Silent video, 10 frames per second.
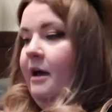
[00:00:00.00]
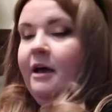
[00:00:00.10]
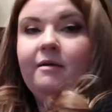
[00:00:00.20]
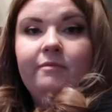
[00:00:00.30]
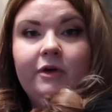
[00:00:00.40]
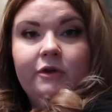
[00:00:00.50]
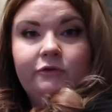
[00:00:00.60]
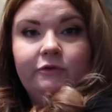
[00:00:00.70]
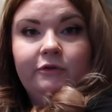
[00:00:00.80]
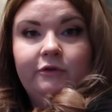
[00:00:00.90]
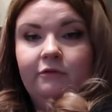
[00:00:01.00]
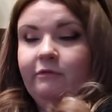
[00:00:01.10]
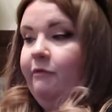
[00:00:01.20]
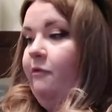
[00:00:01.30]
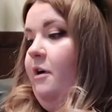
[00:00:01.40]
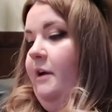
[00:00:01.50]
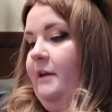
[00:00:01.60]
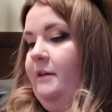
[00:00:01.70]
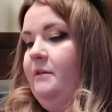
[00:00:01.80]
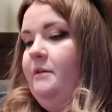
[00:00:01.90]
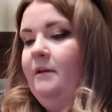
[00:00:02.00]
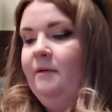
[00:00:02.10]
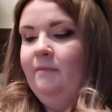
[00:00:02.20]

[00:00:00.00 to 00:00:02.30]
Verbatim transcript: Um, those are all River Island